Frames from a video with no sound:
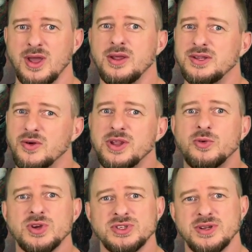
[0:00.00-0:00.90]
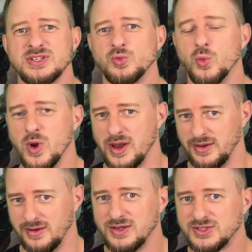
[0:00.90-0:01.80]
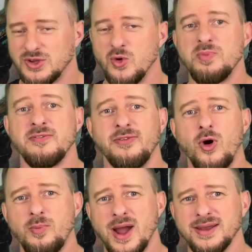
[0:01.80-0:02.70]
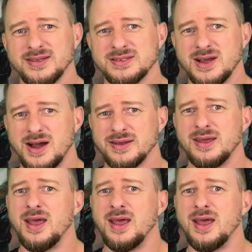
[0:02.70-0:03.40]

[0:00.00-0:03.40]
The only question is when. So before buying this card,